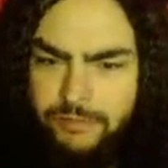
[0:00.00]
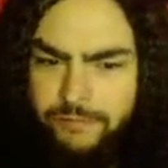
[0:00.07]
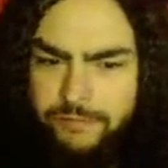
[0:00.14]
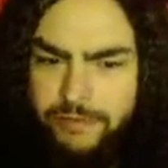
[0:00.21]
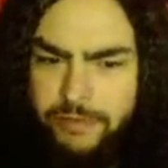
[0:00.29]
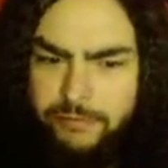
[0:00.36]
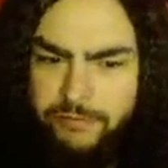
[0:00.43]

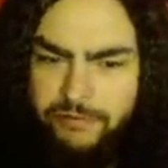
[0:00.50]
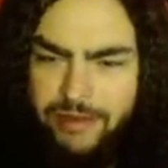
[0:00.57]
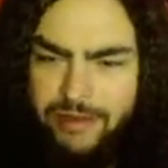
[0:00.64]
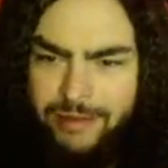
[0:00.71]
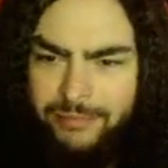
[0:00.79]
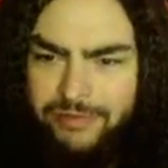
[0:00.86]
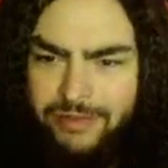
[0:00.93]
flip
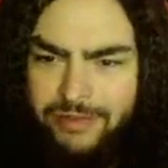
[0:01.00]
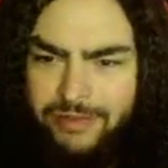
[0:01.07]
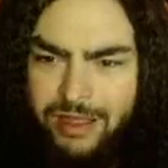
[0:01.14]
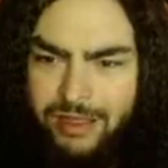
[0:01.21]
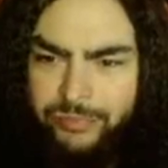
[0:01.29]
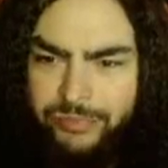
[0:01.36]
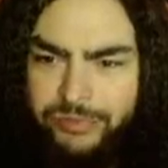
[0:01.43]
flop,
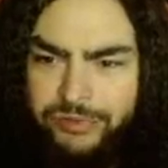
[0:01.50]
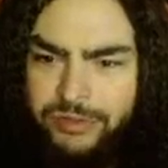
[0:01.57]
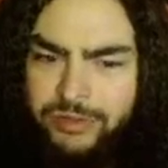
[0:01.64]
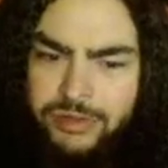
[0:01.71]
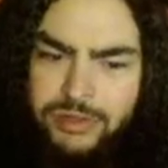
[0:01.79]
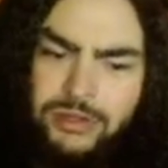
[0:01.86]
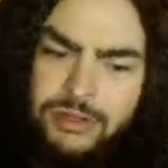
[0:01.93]
flop.
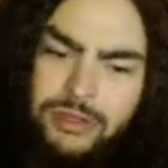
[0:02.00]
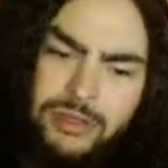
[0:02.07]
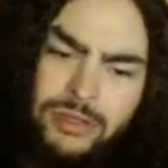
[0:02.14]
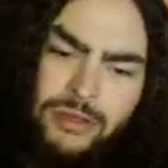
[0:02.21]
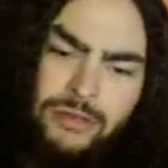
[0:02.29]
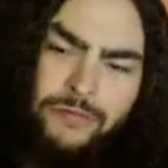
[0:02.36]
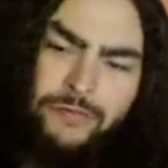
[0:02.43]

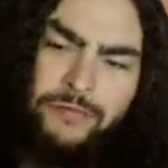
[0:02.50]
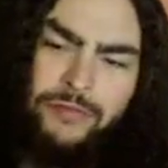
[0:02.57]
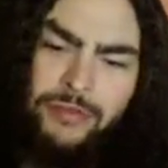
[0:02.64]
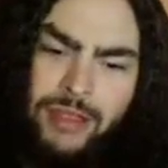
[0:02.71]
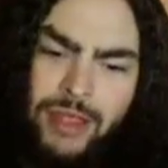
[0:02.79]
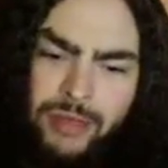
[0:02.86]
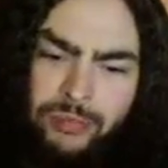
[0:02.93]
Ah, oh,
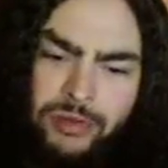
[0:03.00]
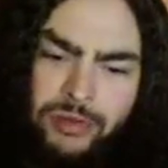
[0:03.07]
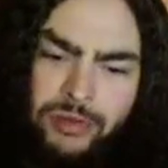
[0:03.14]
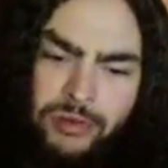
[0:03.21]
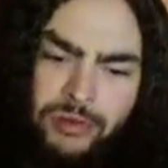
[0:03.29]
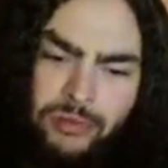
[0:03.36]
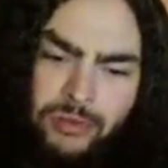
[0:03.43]
flop.
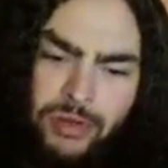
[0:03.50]
What